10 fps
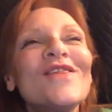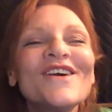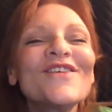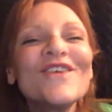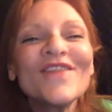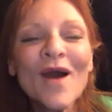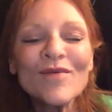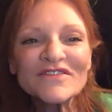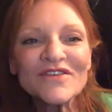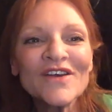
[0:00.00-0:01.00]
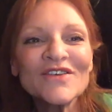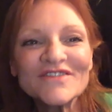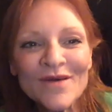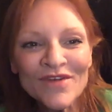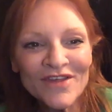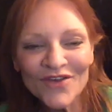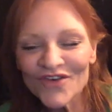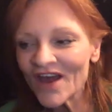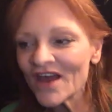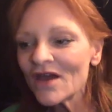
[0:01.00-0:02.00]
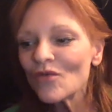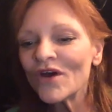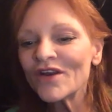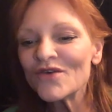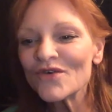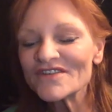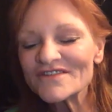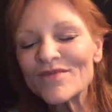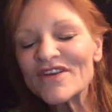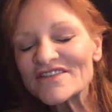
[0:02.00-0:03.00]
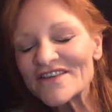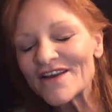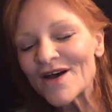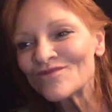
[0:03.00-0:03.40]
the episode that you sent me the other day when somebody said